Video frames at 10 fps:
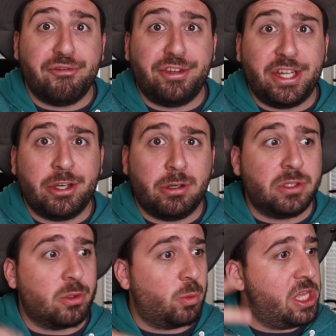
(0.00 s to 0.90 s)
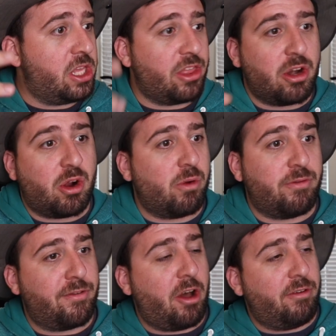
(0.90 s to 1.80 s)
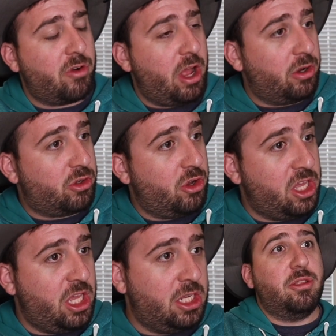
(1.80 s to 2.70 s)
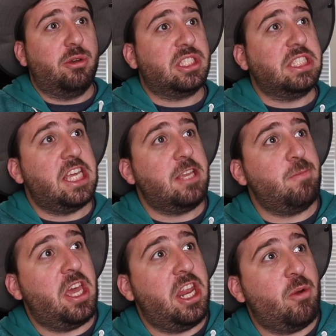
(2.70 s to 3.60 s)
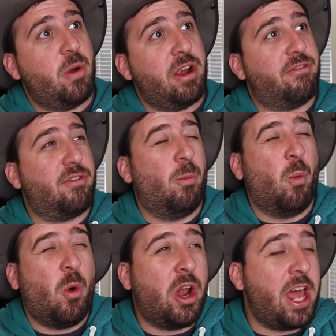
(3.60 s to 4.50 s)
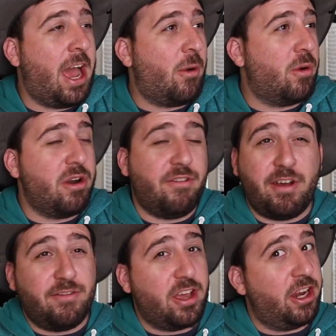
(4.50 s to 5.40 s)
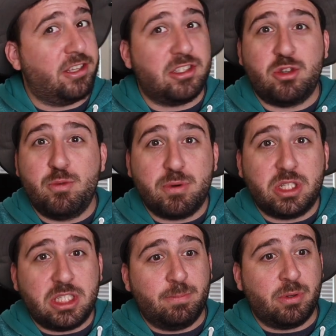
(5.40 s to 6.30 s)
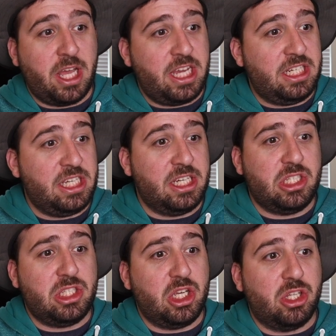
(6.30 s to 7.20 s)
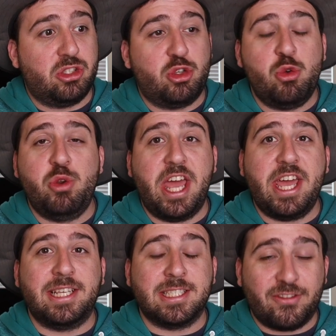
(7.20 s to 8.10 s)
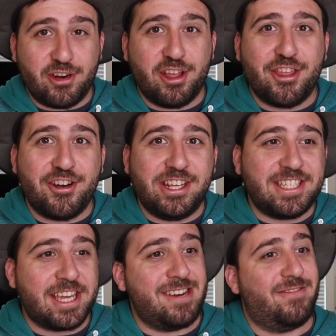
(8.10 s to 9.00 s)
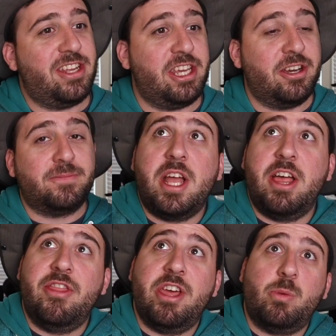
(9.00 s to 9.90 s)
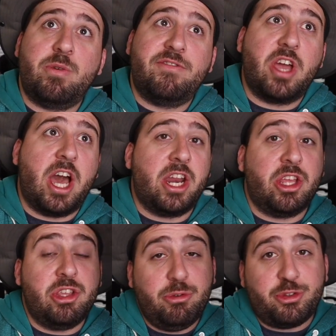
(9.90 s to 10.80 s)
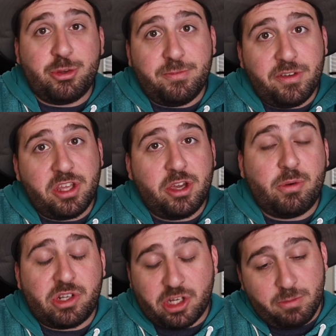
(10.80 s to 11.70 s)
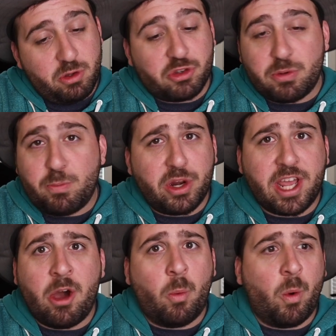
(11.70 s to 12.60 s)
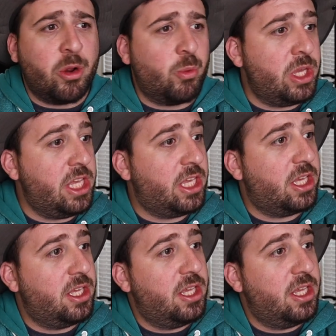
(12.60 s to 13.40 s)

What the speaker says: videos a week that all revolve around cooking. Those can take me anywhere from 1 hour if I've got a super simple idea to 2 days for a 30-second video. And then we've got a YouTube video, which I'm usually putting out 1 a week.